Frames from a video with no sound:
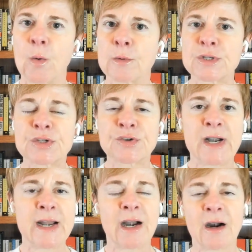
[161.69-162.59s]

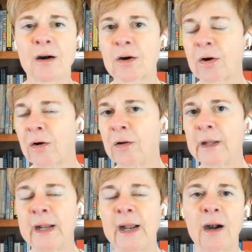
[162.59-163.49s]
straight hair,
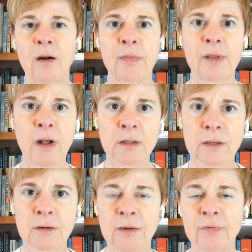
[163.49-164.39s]
curly hair, the
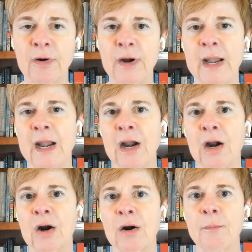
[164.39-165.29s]
color of her
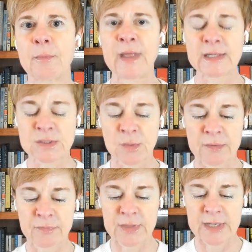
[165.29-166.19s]
hair, that sort
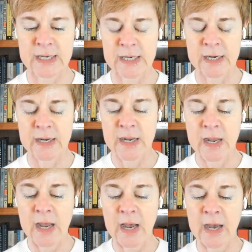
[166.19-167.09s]
of thing.
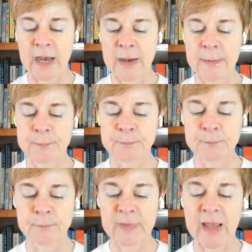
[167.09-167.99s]

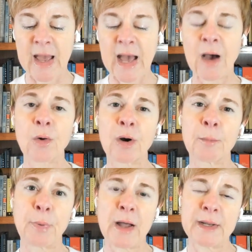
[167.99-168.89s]
How her
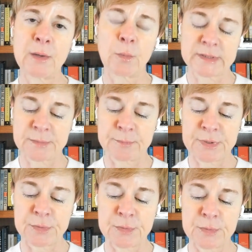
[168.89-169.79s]
body was
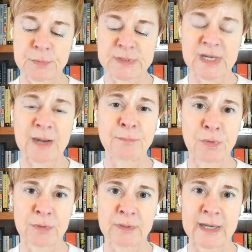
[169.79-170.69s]
abused and
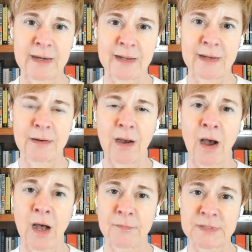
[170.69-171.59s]
mutilated,
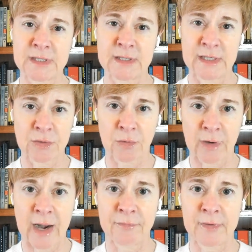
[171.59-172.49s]
often in
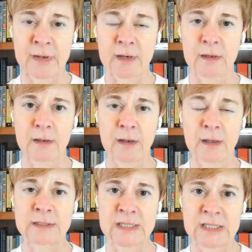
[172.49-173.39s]
graphic
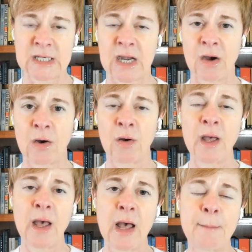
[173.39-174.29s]
detail.
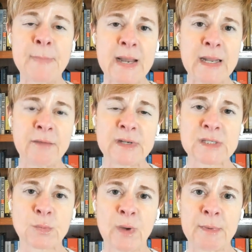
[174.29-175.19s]
Many of
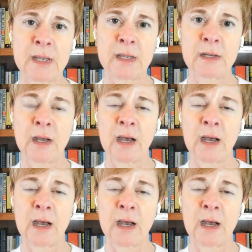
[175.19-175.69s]
these women